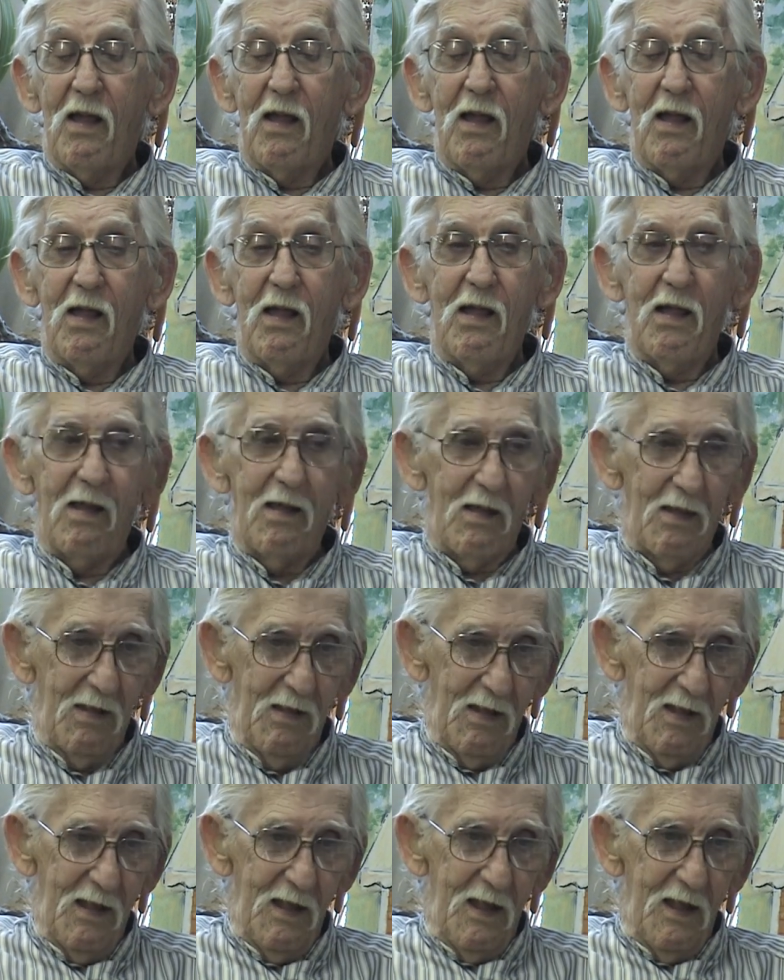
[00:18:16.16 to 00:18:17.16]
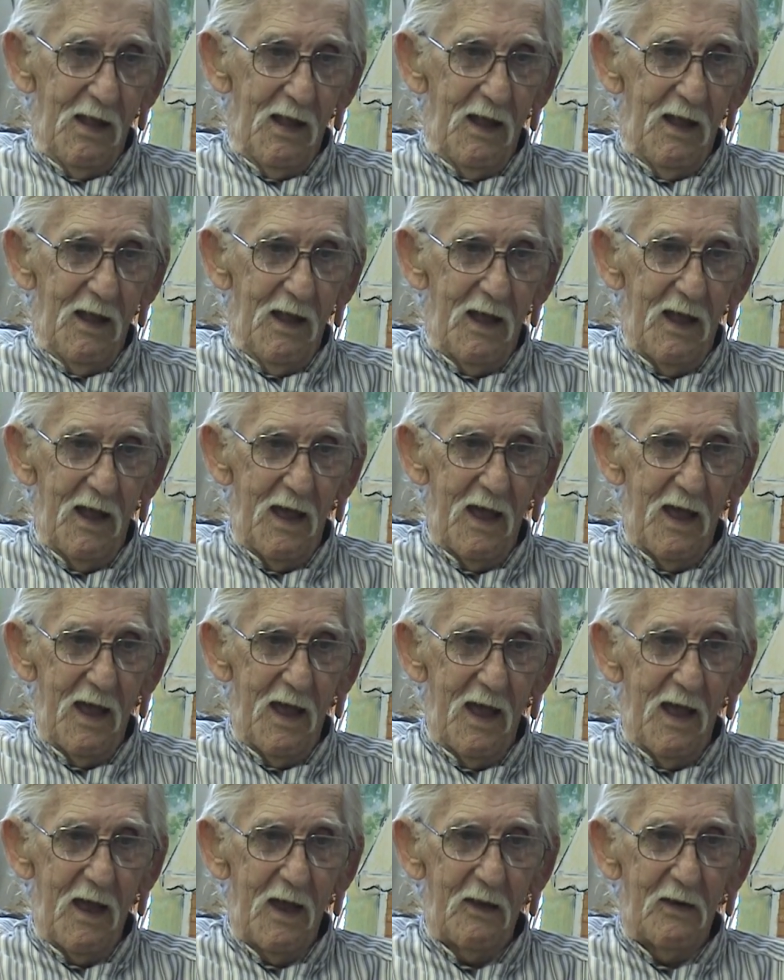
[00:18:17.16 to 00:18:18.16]
Alert.
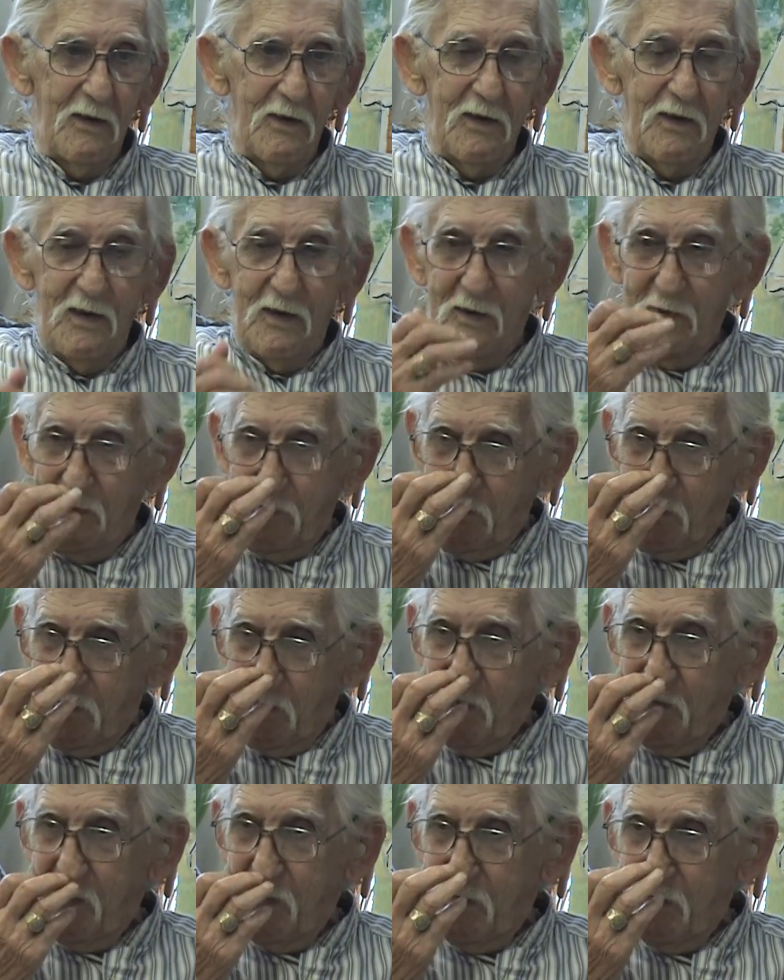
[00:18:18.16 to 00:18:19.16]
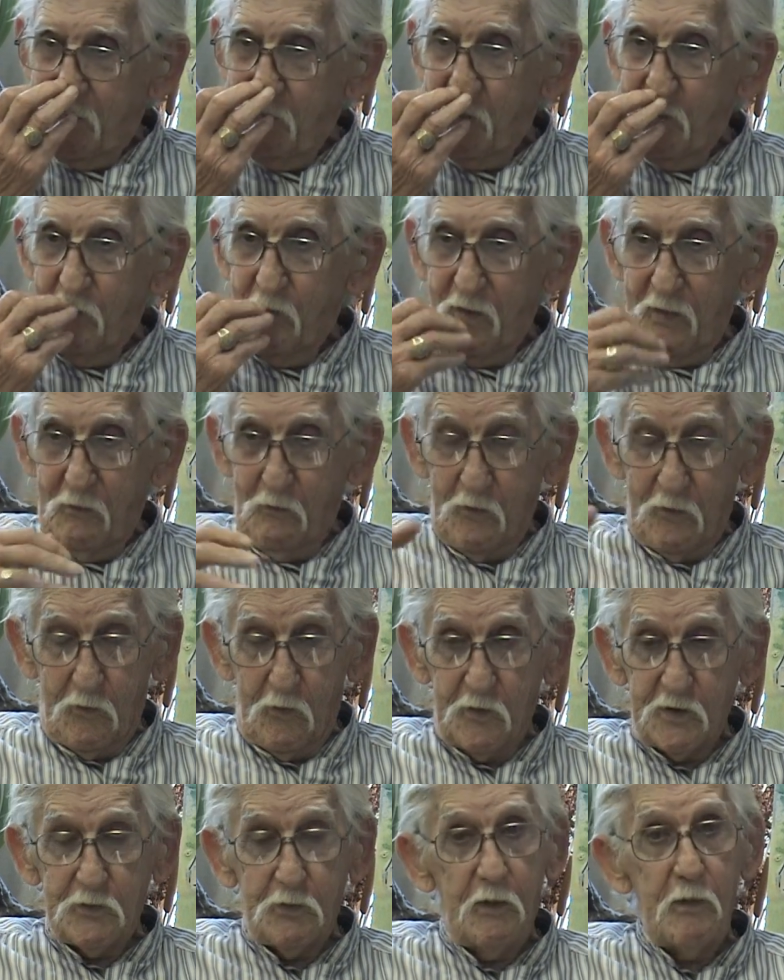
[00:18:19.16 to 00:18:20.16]
And of course,